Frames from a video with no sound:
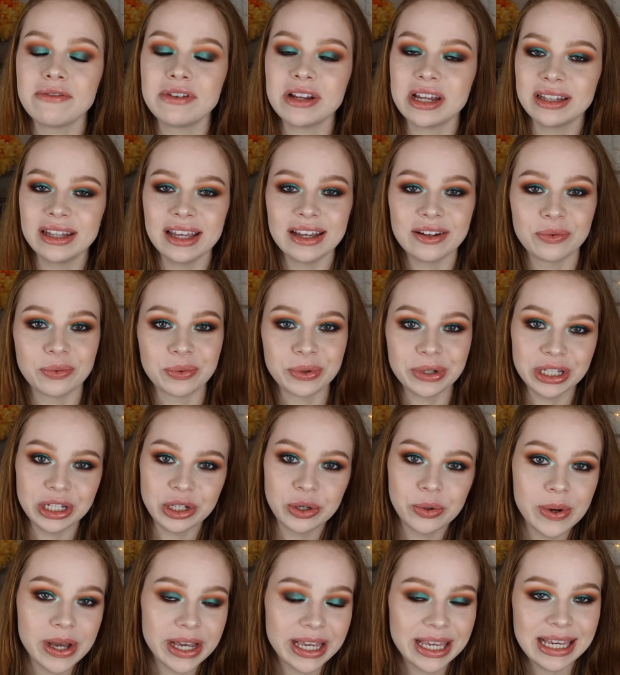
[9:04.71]
I've done like really
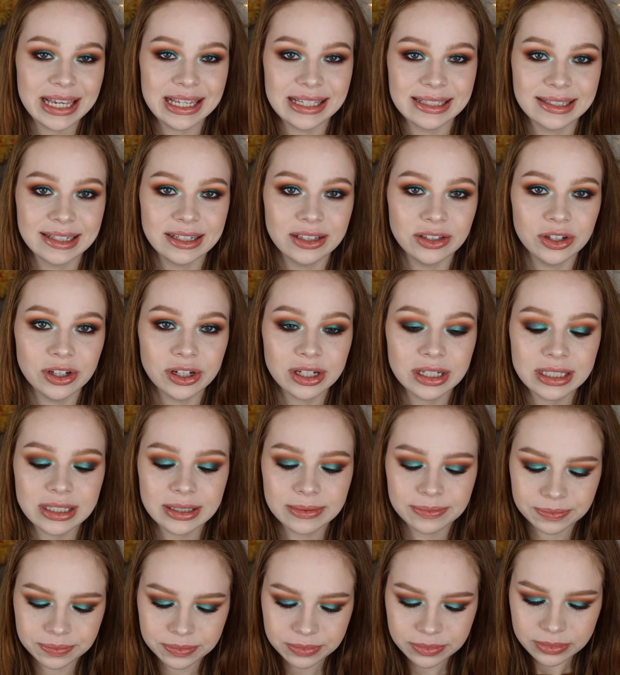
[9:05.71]
quick, easy
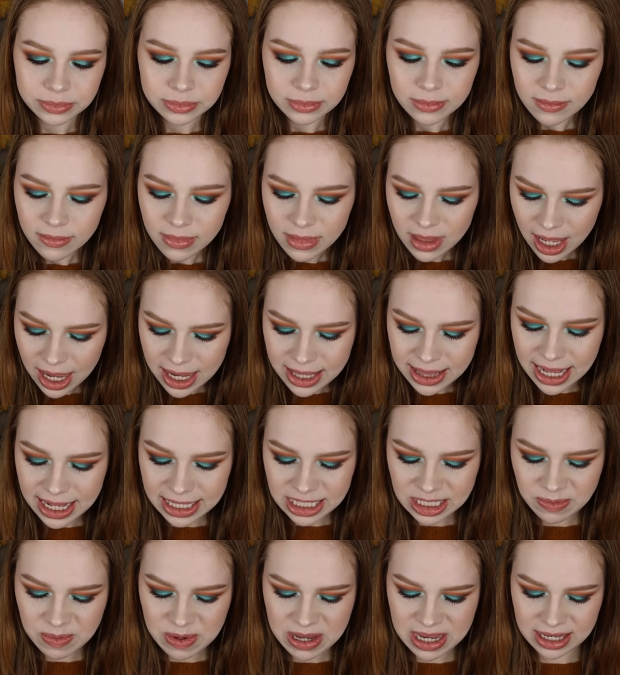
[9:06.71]
looks. And
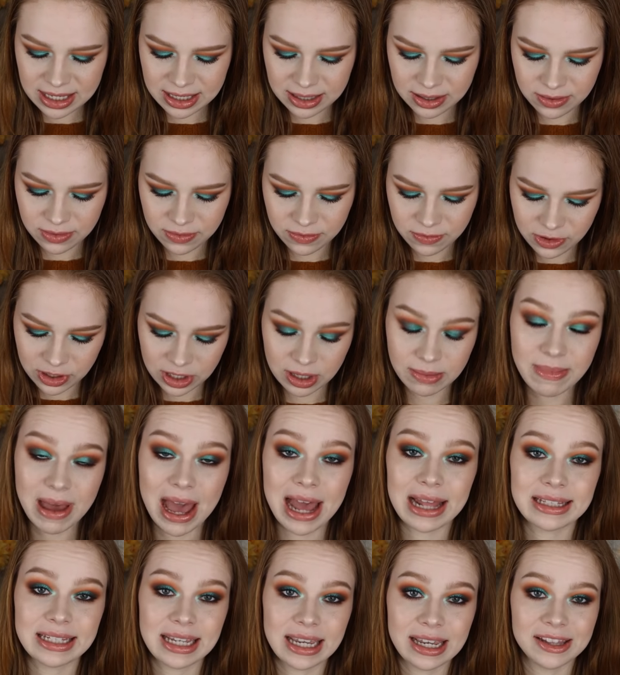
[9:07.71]
that's being for the
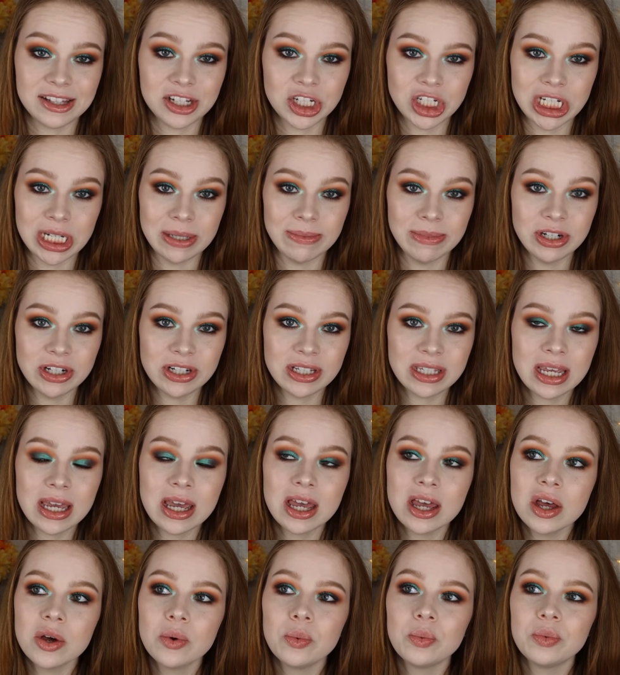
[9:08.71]
mattes and the shimmers.
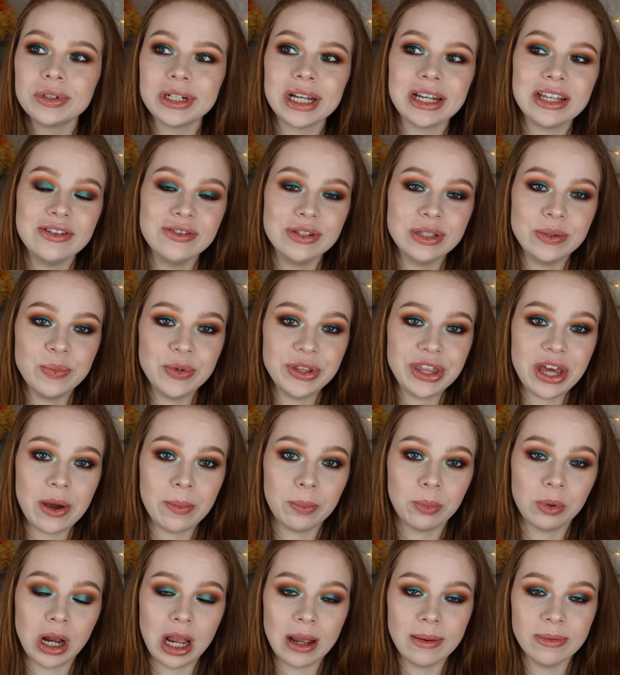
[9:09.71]
When I use them
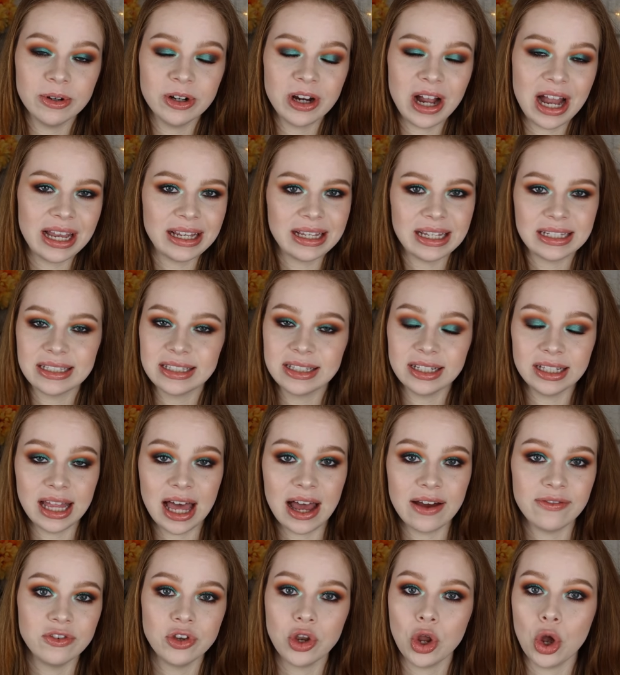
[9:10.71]
without primer, I still
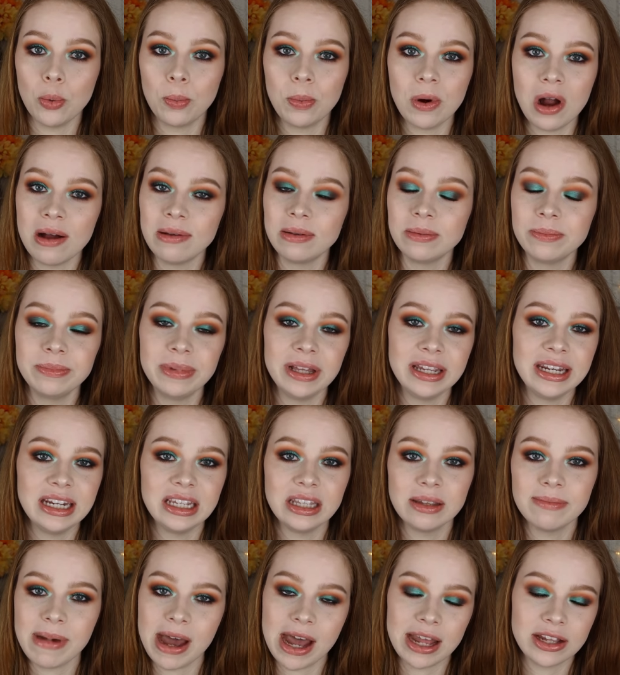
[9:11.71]
have no problem
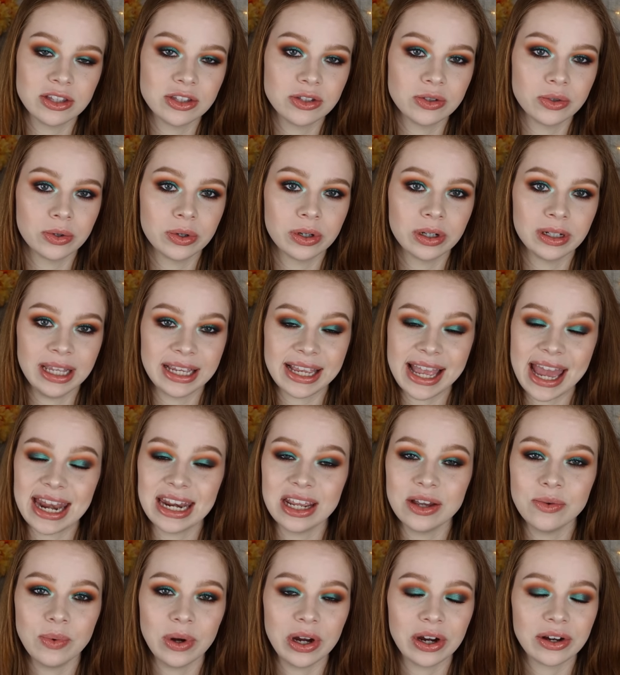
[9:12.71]
blending the mattes or like
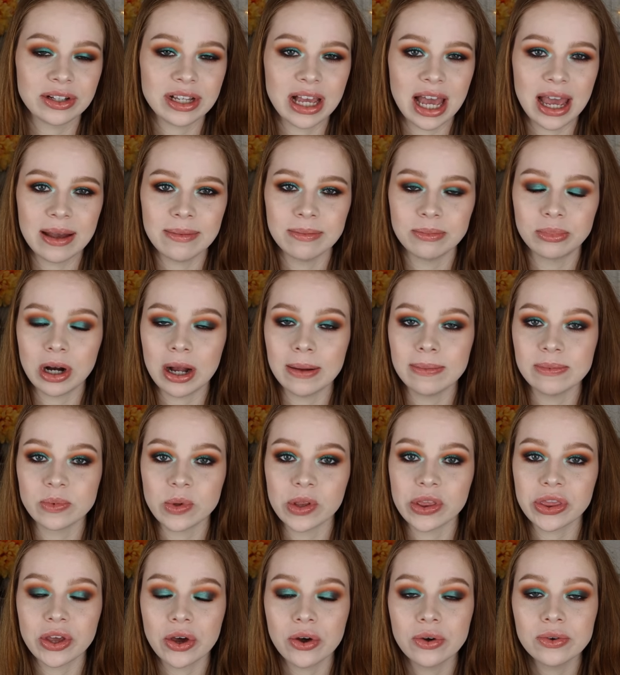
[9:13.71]
any wear time problems
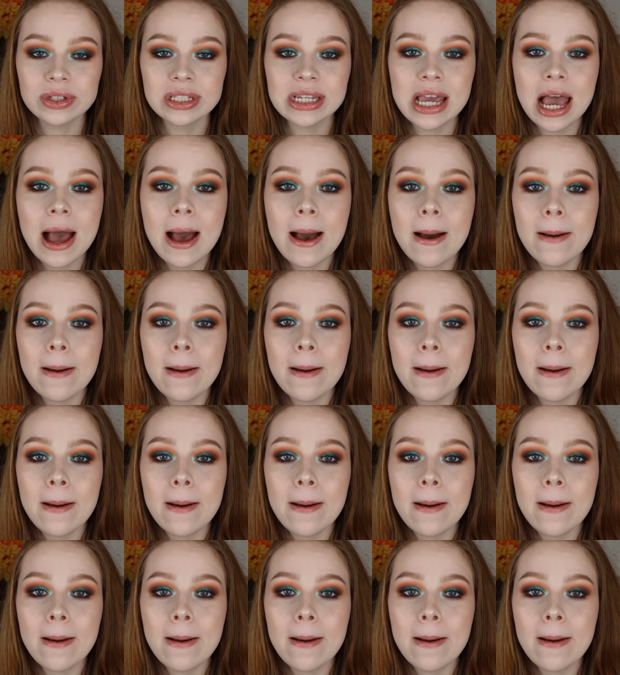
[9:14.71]
with those.